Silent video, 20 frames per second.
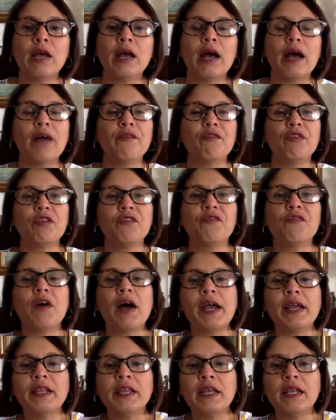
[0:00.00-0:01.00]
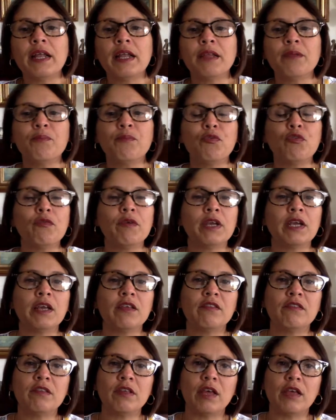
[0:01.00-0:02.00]
and refining and improving
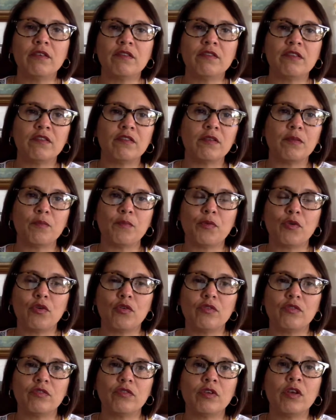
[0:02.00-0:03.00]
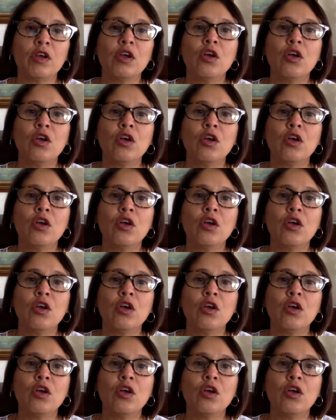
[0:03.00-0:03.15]
existing products.